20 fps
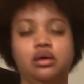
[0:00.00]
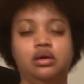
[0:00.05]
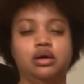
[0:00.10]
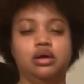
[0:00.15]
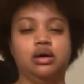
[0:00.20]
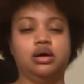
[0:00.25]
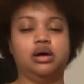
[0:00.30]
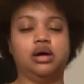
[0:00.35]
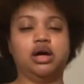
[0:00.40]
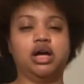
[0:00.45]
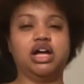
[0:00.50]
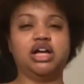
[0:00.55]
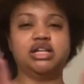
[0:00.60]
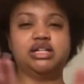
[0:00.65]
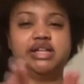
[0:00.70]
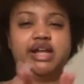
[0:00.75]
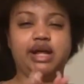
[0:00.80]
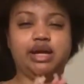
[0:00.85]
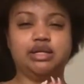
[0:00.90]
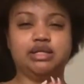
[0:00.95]
a
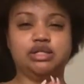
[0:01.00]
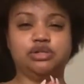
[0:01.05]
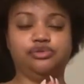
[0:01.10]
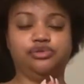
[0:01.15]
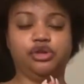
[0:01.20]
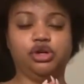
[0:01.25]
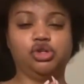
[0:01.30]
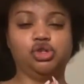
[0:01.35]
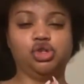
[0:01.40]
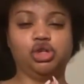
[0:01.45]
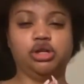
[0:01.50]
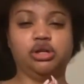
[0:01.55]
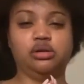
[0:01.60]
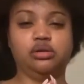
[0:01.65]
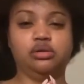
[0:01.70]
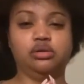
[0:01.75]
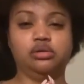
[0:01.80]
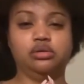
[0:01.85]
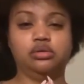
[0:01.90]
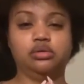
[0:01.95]
condensed version
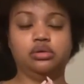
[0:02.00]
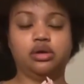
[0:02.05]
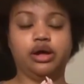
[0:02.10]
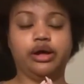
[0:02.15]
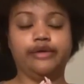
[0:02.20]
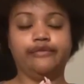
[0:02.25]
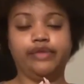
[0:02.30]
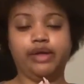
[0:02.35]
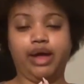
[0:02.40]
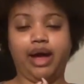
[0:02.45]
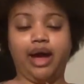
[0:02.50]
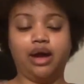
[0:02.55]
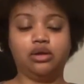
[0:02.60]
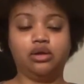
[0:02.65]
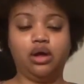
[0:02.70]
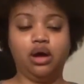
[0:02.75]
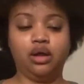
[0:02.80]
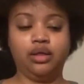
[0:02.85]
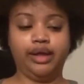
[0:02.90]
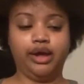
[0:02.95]
of the
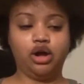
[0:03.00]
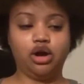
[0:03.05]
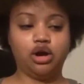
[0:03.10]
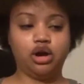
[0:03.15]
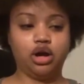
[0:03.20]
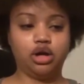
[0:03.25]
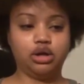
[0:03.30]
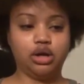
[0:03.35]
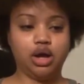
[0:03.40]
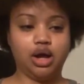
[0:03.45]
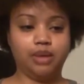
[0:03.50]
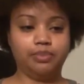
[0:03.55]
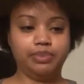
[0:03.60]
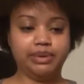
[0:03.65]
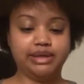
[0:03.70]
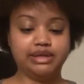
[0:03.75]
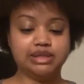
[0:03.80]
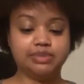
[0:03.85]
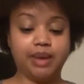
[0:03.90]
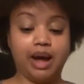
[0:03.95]
catalog, like hard
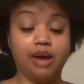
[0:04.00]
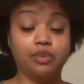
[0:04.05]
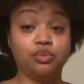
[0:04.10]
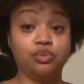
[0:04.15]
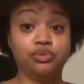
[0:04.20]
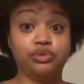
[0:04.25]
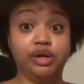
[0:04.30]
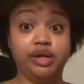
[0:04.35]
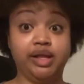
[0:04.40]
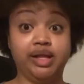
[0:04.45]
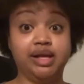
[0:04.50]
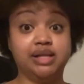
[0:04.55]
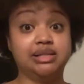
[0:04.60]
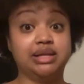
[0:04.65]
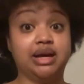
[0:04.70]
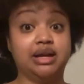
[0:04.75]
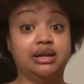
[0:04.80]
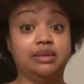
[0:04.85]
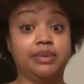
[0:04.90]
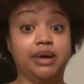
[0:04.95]
copies. But I'm really
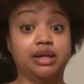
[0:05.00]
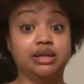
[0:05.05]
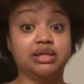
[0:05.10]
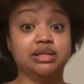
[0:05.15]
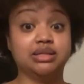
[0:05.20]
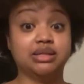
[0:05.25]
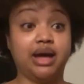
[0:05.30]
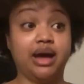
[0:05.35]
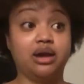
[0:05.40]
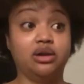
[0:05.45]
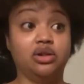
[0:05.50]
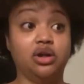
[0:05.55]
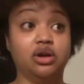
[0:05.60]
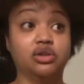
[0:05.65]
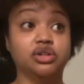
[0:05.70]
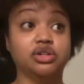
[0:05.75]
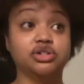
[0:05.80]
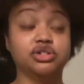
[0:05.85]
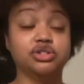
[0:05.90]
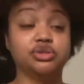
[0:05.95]
excited about this catalog.
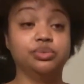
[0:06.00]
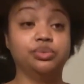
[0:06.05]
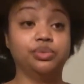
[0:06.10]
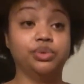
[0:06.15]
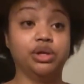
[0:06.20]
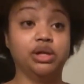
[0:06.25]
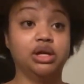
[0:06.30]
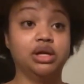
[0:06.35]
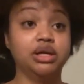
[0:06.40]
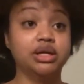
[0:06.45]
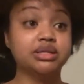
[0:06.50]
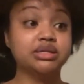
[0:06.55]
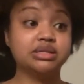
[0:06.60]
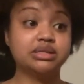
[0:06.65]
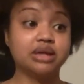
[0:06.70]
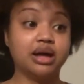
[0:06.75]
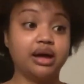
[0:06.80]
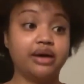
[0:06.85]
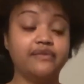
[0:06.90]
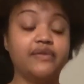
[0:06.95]
There's some really good
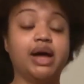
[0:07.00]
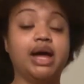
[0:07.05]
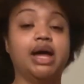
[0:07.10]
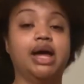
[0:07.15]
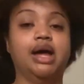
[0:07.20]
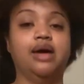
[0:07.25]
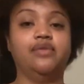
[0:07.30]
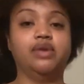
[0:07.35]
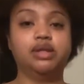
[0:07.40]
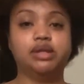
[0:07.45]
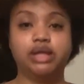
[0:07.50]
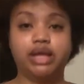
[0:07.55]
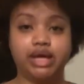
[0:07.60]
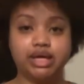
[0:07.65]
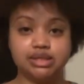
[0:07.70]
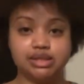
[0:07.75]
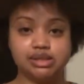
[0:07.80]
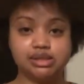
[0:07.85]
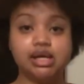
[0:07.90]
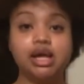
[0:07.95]
stuff. I have a
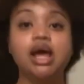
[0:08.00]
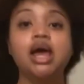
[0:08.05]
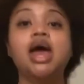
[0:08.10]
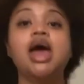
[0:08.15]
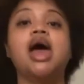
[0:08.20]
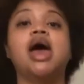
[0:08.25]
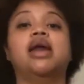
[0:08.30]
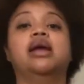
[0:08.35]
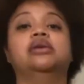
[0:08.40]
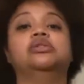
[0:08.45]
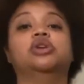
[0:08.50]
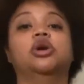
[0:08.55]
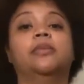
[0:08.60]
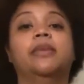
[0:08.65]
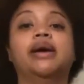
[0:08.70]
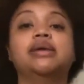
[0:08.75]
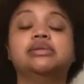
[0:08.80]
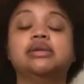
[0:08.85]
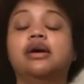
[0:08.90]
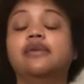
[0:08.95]
list, and I told
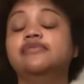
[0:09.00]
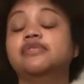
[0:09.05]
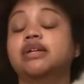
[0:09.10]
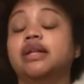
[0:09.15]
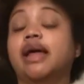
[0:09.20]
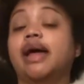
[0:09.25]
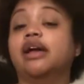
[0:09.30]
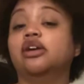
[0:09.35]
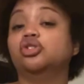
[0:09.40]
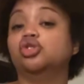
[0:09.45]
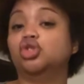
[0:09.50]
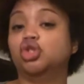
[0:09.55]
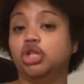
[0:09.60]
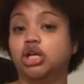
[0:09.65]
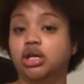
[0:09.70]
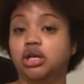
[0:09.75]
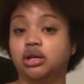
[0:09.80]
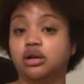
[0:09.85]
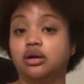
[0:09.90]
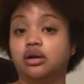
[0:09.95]
myself to like
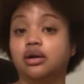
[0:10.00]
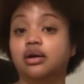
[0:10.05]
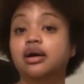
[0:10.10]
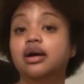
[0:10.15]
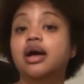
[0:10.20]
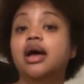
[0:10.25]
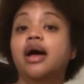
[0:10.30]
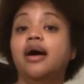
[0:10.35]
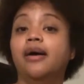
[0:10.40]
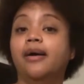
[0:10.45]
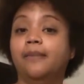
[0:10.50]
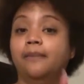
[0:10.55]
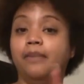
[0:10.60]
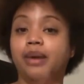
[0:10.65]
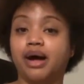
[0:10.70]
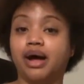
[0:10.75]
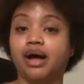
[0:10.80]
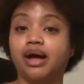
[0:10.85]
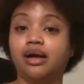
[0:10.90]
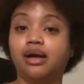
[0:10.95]
chill and
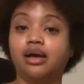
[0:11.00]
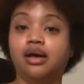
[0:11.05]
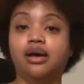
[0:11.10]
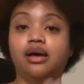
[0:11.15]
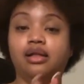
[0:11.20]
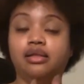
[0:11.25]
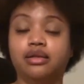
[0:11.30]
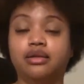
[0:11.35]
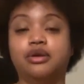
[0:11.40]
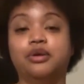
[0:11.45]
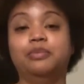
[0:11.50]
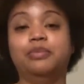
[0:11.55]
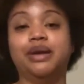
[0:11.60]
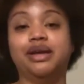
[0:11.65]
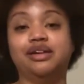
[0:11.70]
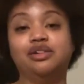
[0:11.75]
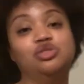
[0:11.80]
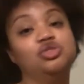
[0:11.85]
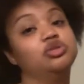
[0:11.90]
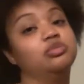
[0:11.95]
buy it a little bit
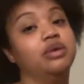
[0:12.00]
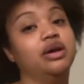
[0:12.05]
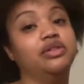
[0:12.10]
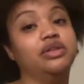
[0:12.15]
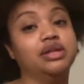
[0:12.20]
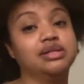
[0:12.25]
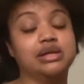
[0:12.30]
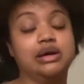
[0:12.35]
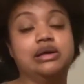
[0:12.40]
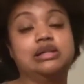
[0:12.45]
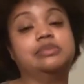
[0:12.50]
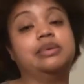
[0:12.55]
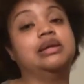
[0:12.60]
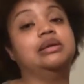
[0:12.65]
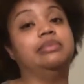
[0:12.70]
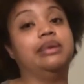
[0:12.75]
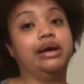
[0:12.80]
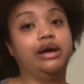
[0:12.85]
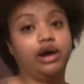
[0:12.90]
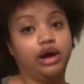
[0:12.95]
each month because I was about to
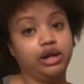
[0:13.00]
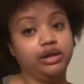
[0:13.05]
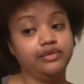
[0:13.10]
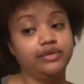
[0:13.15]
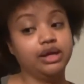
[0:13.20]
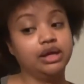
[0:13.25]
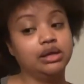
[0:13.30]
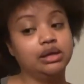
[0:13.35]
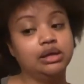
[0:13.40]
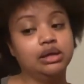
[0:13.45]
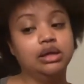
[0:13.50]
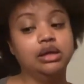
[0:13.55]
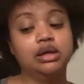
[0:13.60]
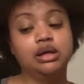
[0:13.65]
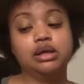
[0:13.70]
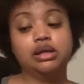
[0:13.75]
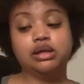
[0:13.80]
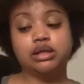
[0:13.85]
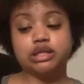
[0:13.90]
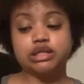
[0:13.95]
buy all of it
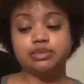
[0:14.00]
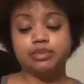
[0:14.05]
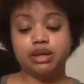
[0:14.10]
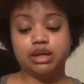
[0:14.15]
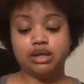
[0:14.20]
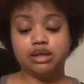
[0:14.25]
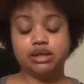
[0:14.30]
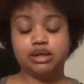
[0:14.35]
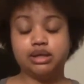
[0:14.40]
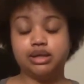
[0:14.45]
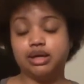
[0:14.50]
this month, and I was